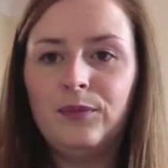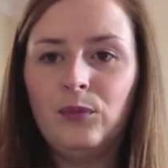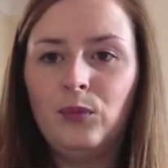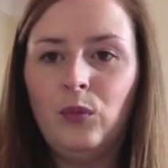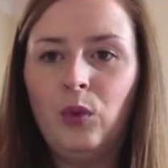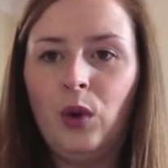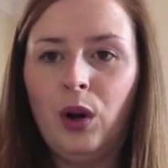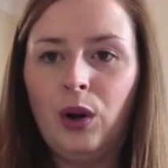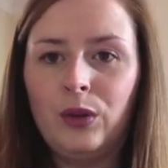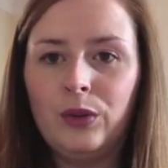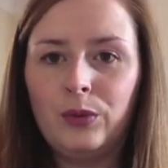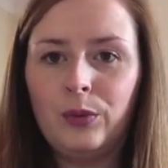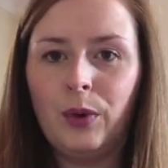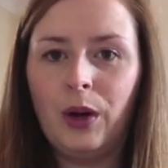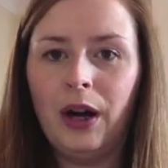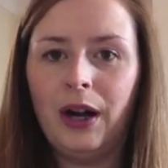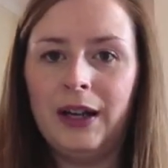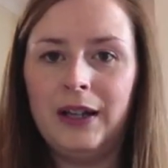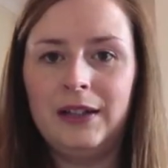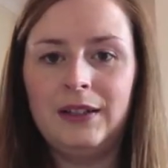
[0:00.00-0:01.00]

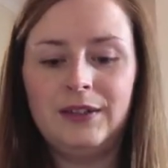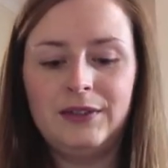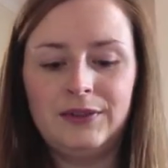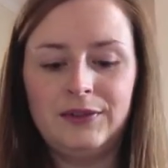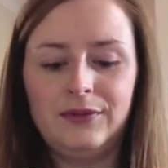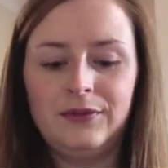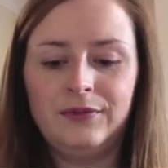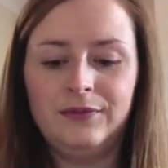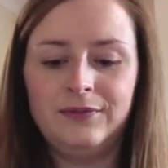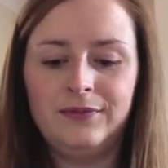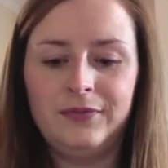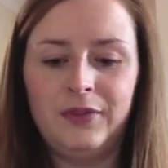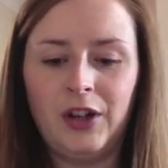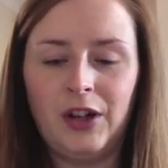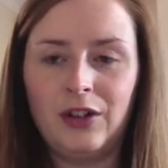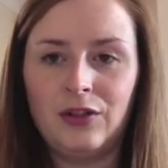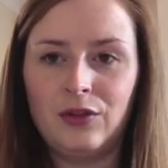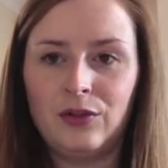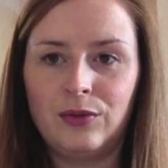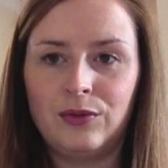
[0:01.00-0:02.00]
worldwide
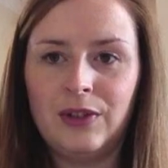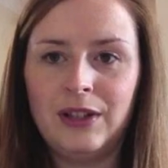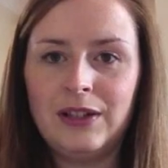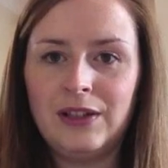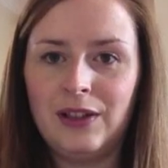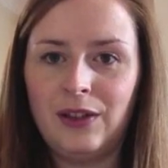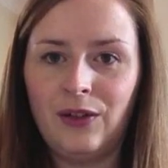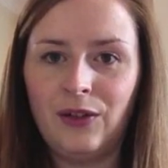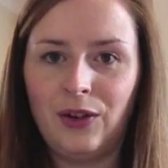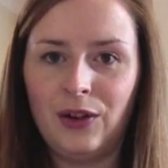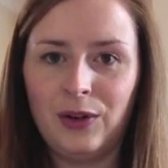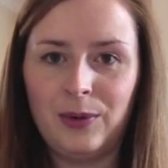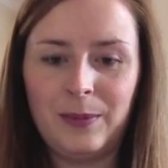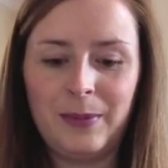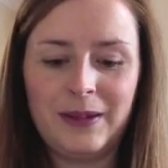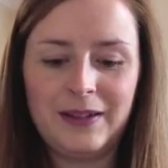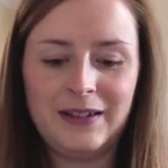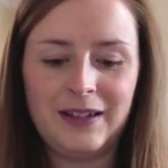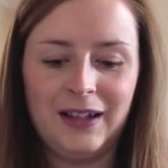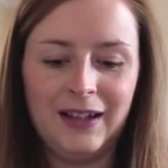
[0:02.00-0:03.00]
virtual knitting group,
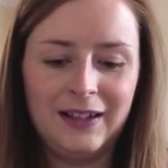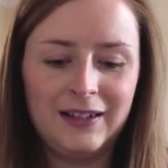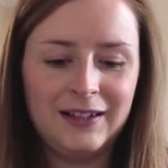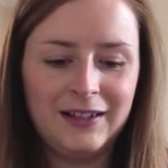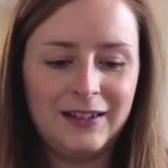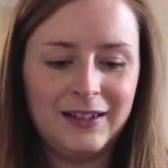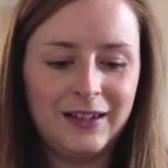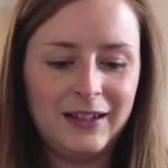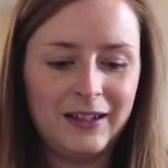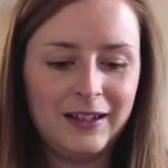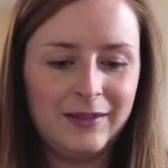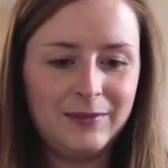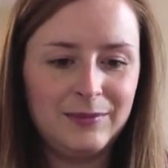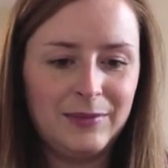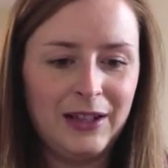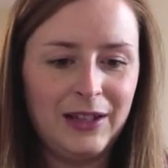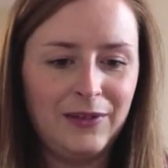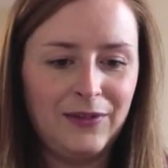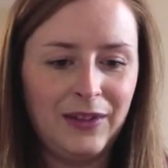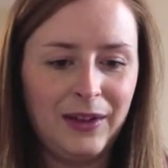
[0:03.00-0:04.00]
isn't it? I
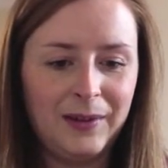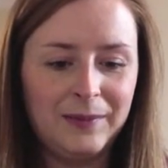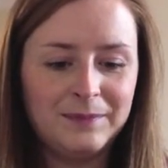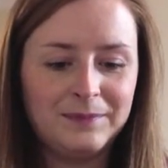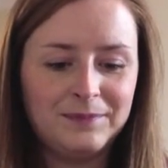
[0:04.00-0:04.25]
love it.